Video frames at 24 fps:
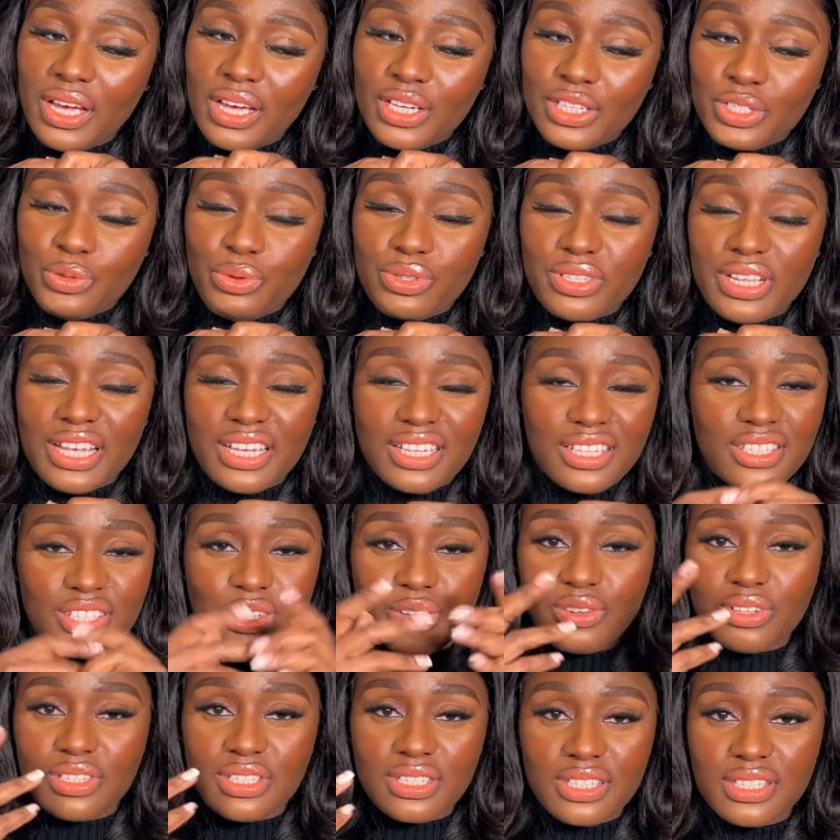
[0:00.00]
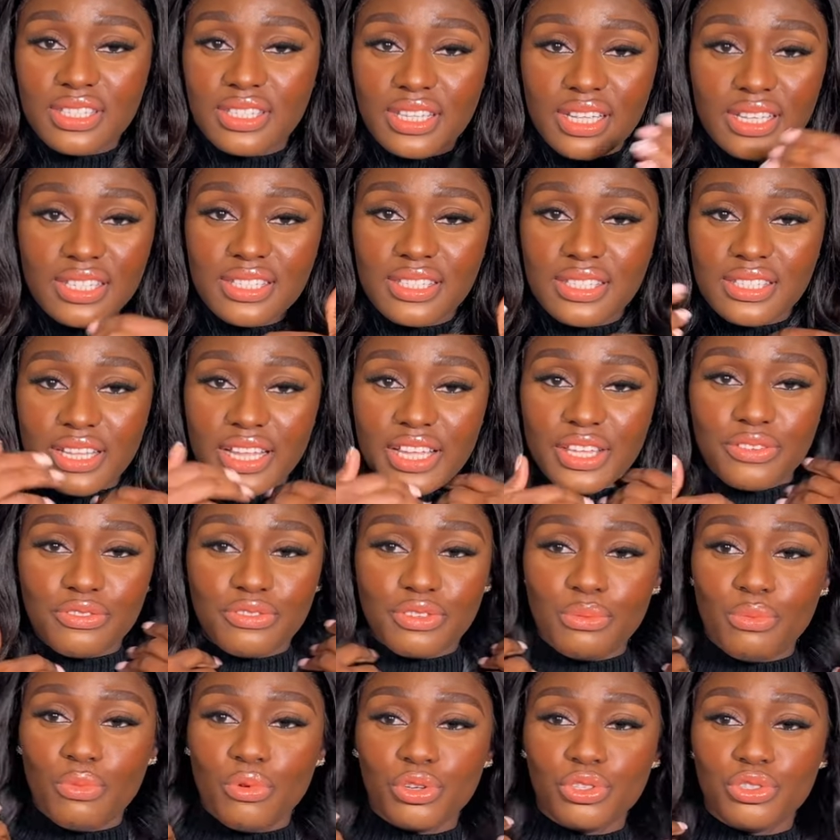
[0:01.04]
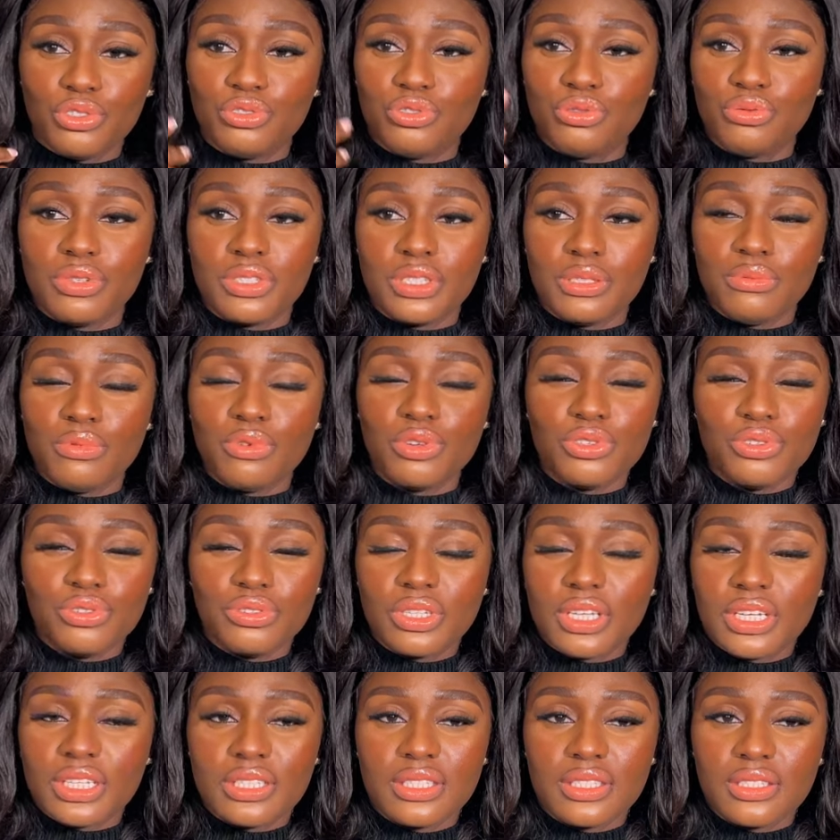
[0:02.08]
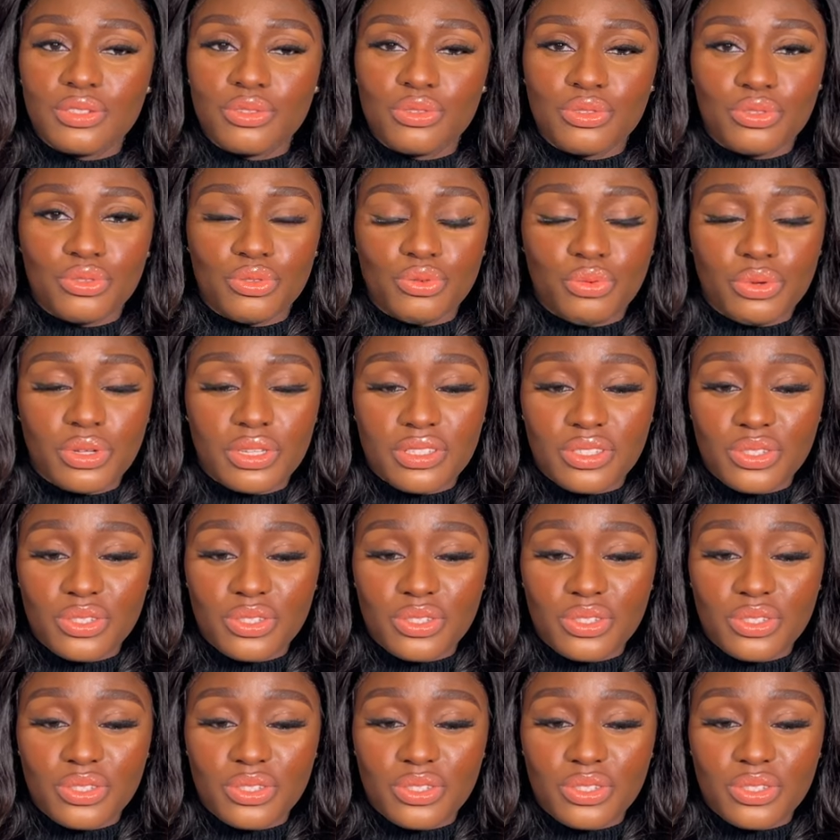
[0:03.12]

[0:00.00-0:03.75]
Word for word: She was like, it's consistency that if the more you do it, the more you get used to it.